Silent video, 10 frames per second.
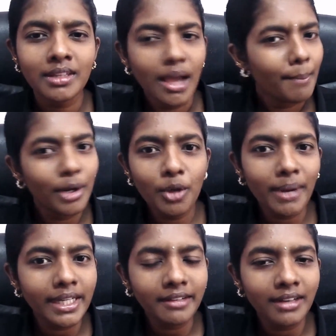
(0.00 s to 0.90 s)
But you
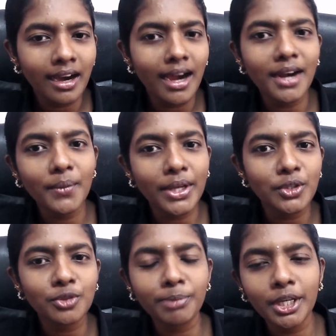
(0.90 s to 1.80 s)
might have heard when you
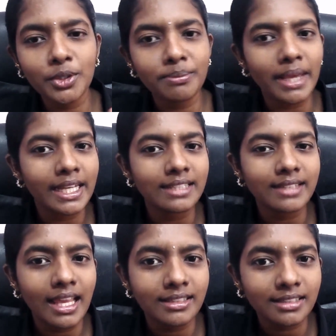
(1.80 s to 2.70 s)
speak to many
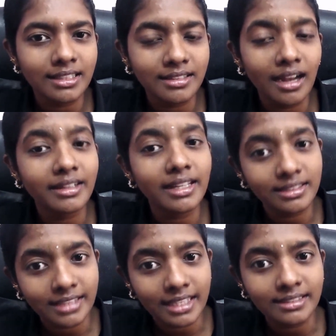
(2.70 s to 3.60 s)
sales consultants,
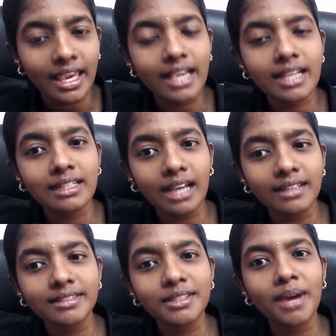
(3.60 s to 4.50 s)
they say
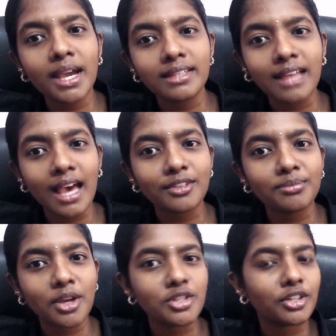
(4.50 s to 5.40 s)
customize as
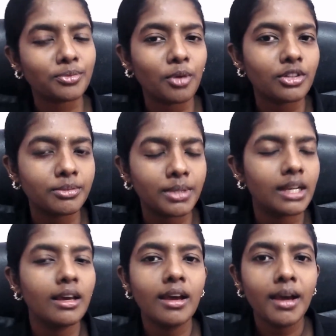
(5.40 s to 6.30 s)
much as possible.
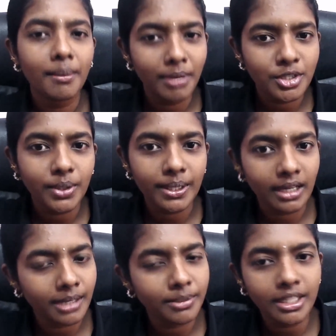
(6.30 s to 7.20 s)
But today,
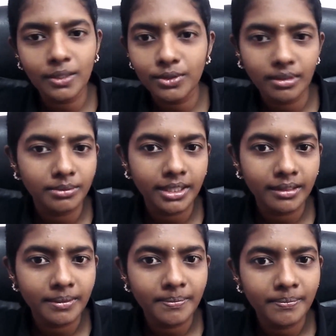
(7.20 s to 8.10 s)
let me tell you something.
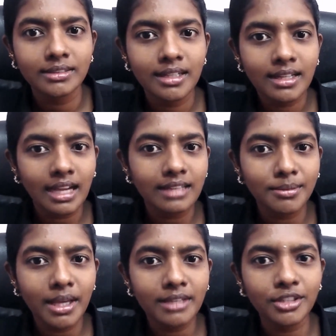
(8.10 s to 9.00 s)

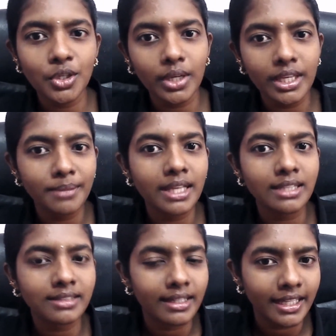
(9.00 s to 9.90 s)
Customizing your emails
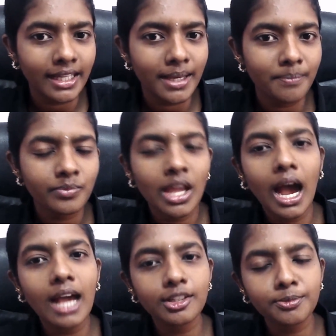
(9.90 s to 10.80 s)
and DM
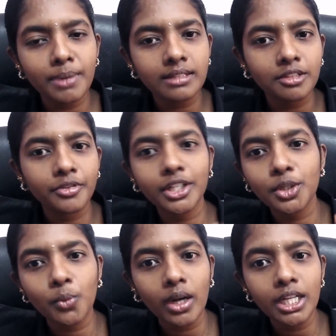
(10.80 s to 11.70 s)
are specific to
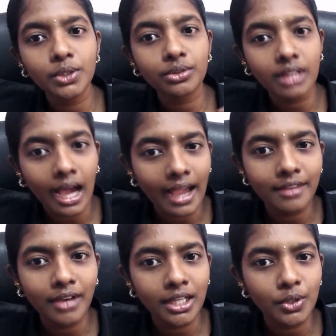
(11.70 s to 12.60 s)
only those high
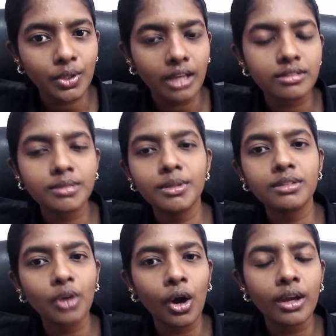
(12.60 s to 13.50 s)
value customers
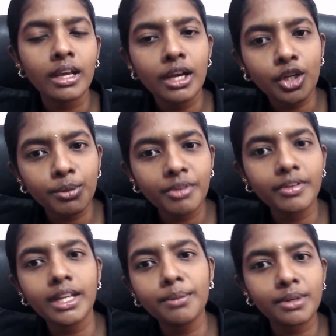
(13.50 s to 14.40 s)
or to be
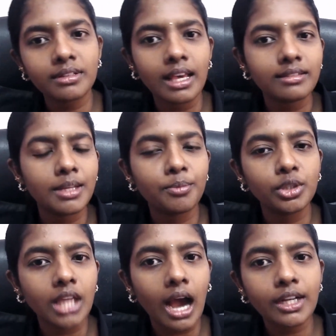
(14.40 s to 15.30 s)
very precisely put
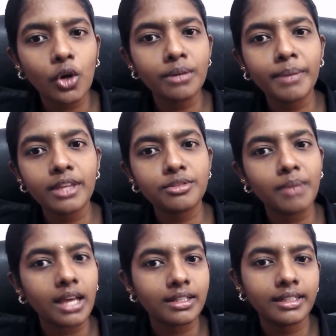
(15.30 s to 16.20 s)
the account based
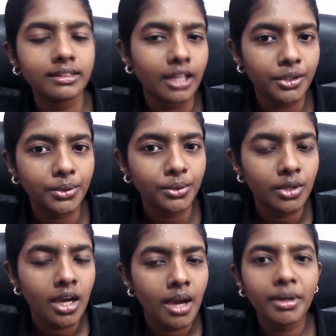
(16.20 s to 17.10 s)
marketing that you do.
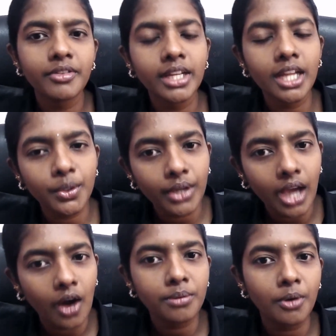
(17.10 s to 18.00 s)
But when you're doing
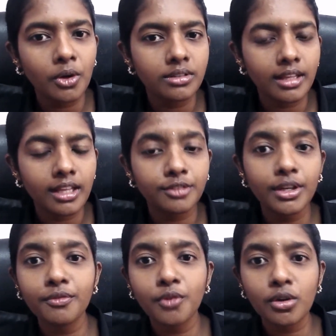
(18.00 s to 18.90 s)
outbound sales, when you're
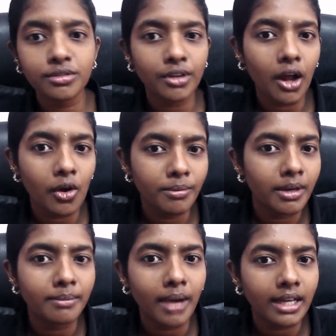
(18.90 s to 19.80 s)
focused on outbound
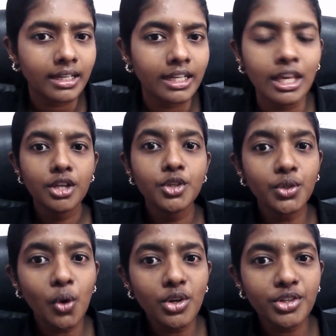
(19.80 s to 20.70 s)
marketing, you
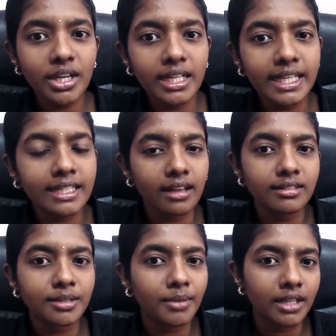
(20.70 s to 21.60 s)
don't really
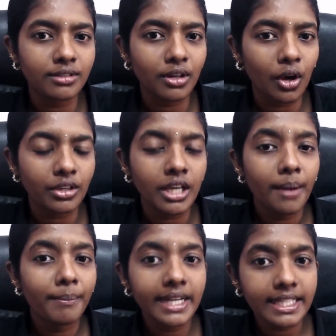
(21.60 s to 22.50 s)
customize a lot.
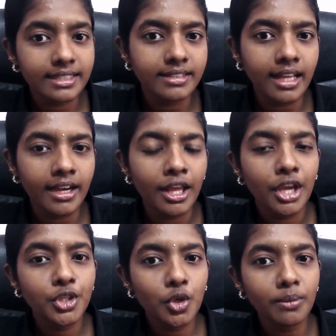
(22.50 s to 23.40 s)
But instead,
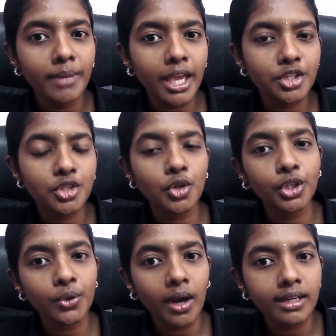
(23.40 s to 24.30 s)
you make sure
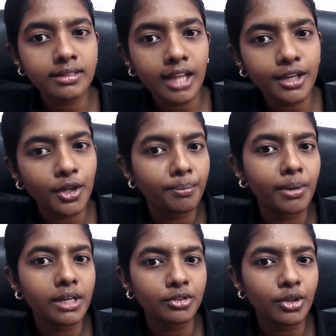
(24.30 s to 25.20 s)
you understand your
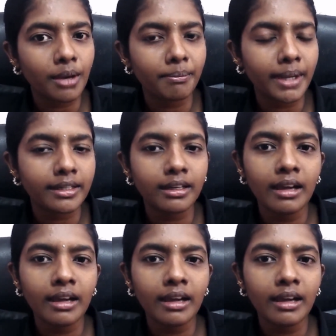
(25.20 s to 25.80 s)
persona better